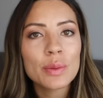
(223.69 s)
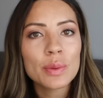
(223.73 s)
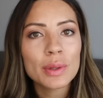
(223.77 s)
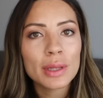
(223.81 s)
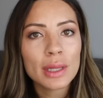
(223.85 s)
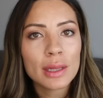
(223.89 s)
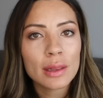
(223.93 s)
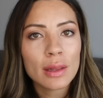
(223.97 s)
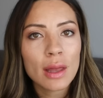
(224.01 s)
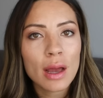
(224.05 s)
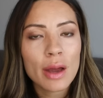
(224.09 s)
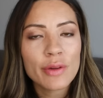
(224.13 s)

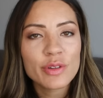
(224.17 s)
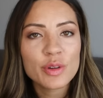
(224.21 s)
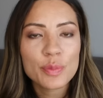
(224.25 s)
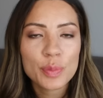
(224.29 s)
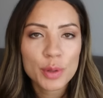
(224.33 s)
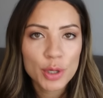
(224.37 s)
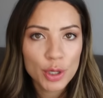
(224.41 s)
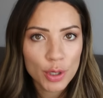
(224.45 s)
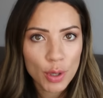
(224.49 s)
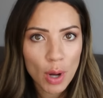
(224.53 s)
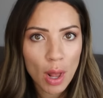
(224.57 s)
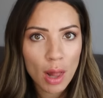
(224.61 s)
really loved
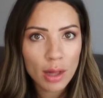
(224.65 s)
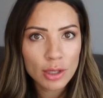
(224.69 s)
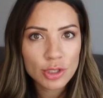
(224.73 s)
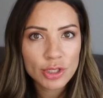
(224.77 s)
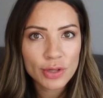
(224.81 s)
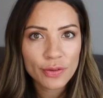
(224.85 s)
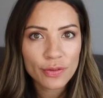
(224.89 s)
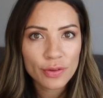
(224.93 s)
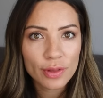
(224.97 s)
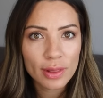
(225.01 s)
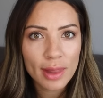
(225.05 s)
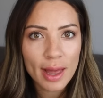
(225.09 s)

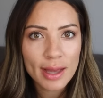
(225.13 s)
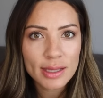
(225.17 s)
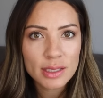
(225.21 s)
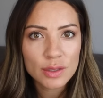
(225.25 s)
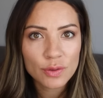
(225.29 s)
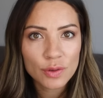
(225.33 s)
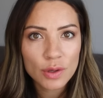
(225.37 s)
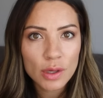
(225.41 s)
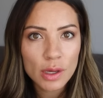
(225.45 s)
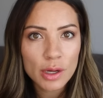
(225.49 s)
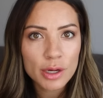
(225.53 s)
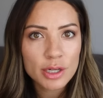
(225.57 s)
Pureology for the
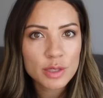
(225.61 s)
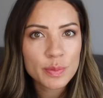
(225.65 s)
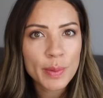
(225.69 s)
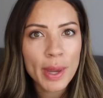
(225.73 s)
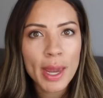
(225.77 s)
last few years.